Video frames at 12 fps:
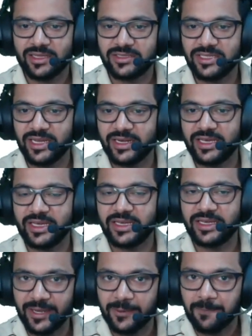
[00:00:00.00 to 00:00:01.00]
GATE
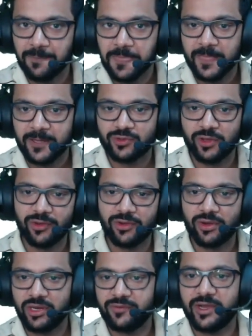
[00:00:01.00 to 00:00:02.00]
GATE. So if you
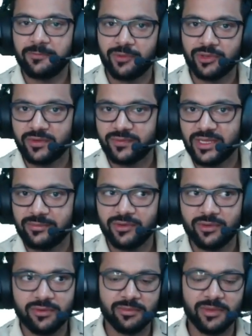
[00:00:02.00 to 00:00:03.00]
qualify both of them, you
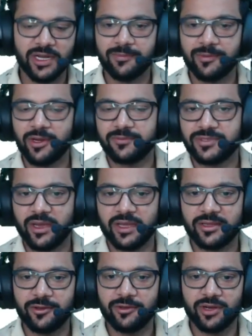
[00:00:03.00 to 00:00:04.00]
have got multiple options.
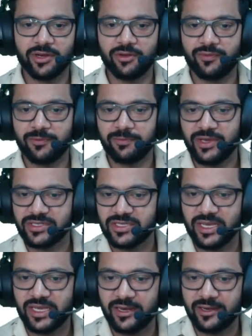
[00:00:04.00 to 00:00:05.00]
Either you can go for
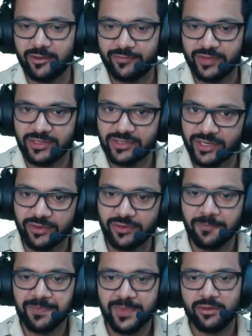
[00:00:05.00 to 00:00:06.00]
PhD in any of the institute,
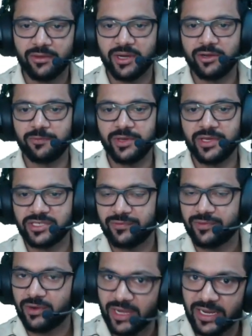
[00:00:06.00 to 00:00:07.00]
you can do PhD
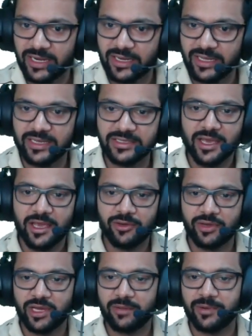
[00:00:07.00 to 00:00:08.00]
from IITs, you
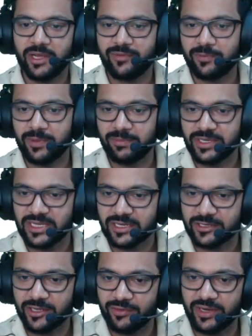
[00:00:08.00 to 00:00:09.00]
can apply for public
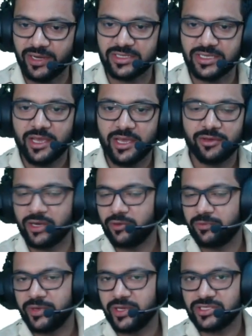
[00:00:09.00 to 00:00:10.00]
sector units, you can do
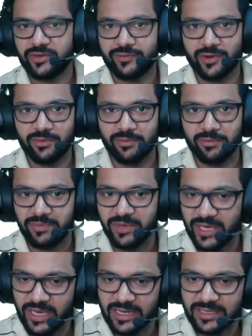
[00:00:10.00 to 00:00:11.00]
PhD from
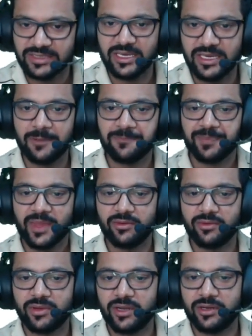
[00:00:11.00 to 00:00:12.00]
BARC,
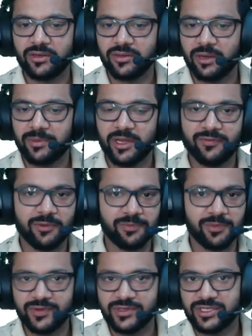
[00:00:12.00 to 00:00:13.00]
you can apply for
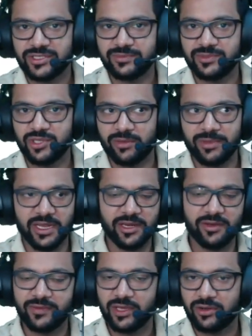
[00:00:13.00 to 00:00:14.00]
professorship job in any
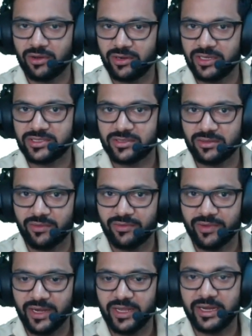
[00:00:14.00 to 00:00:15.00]
of the colleges throughout
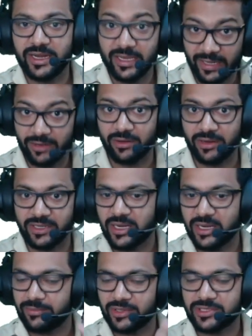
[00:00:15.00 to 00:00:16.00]
India, degree college.
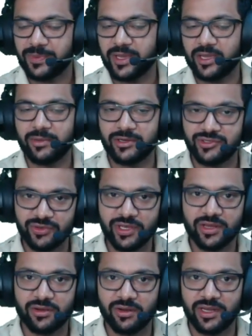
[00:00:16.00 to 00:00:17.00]
I'm not speaking about
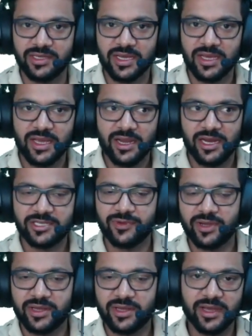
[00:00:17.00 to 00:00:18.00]
junior college, it's
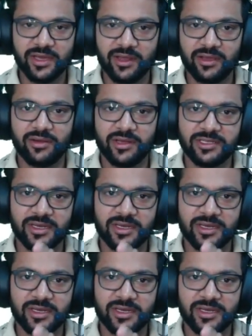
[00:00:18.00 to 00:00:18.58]
for degree college,